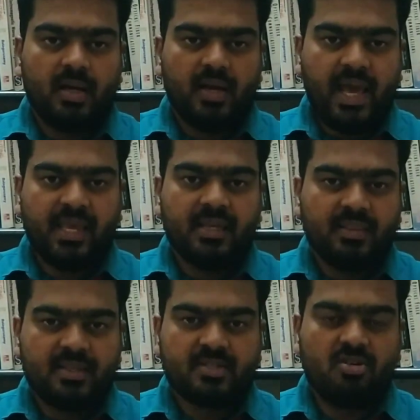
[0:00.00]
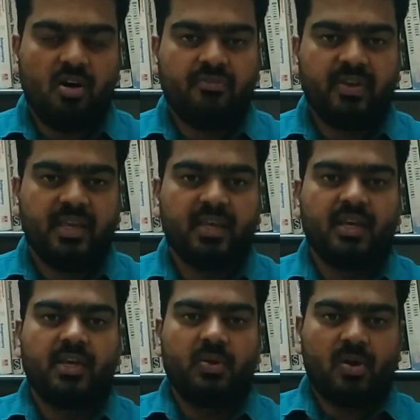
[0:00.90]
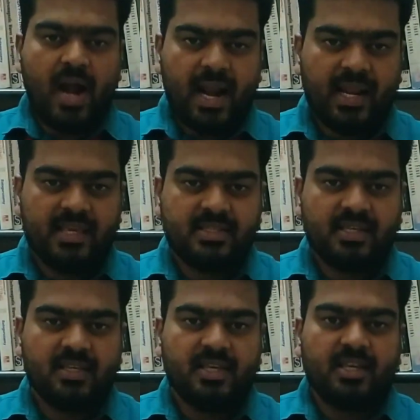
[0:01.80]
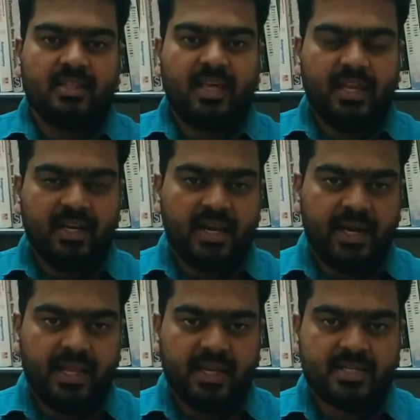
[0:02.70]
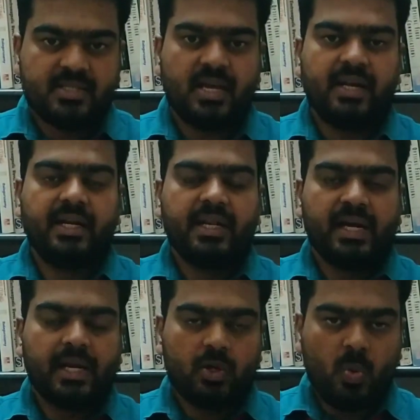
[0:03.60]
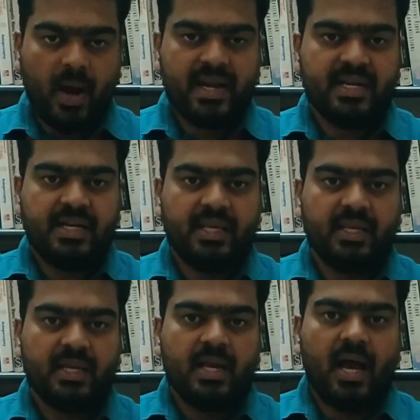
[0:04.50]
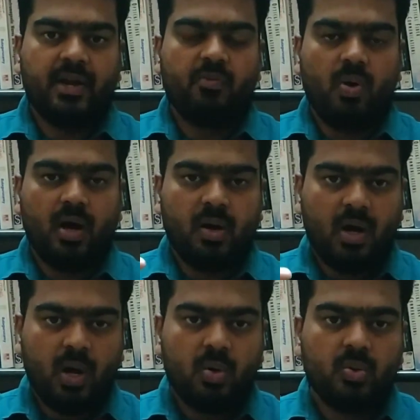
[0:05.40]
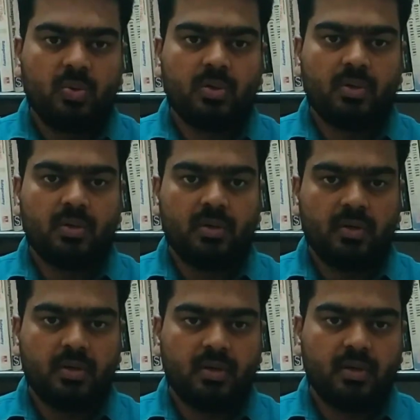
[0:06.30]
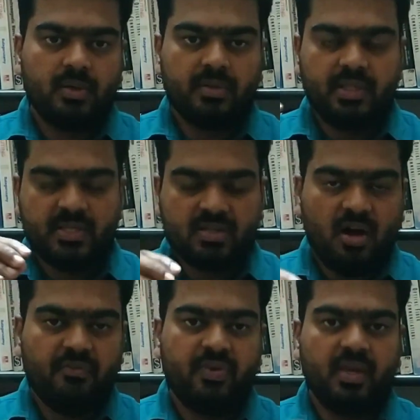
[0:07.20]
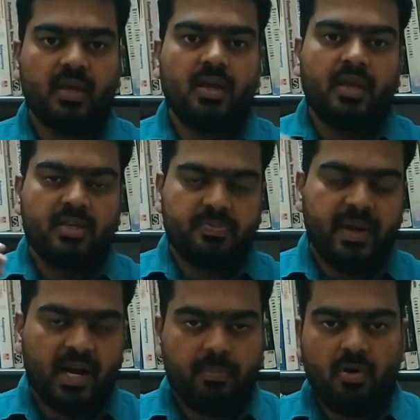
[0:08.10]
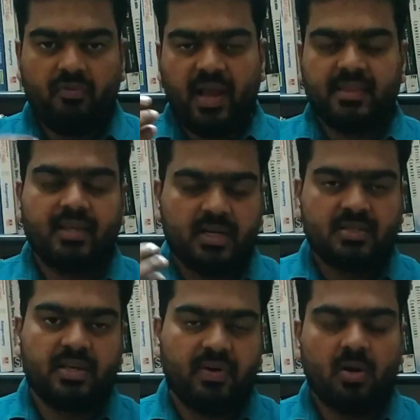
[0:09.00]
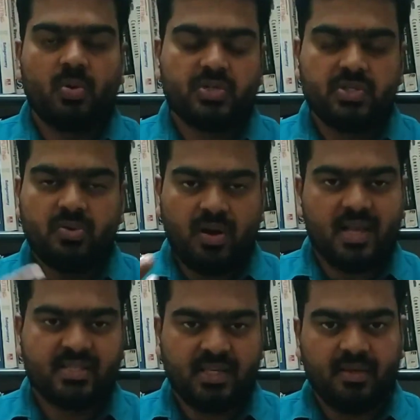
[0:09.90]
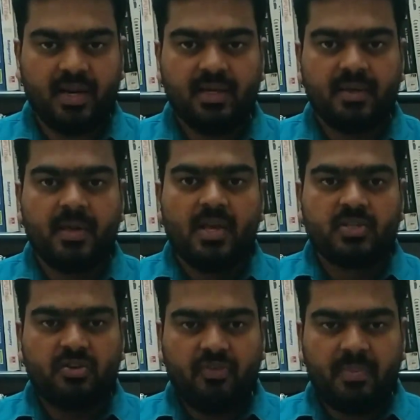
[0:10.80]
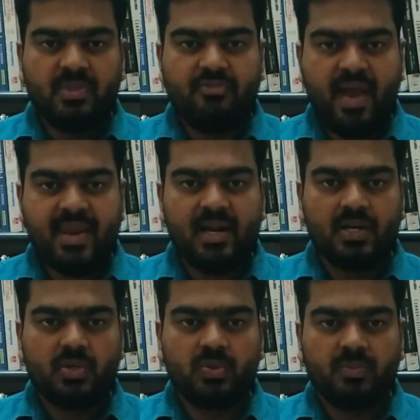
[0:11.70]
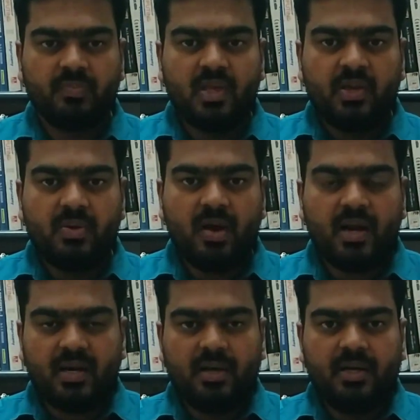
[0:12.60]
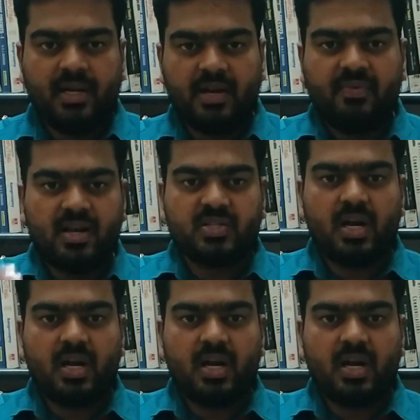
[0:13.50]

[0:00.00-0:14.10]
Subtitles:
liking this coffee, you are analyzing the ingredients and ingredient quantity and how this coffee is made up of, like that. Several questions you are asking, right? So from the final to, you are in a reverse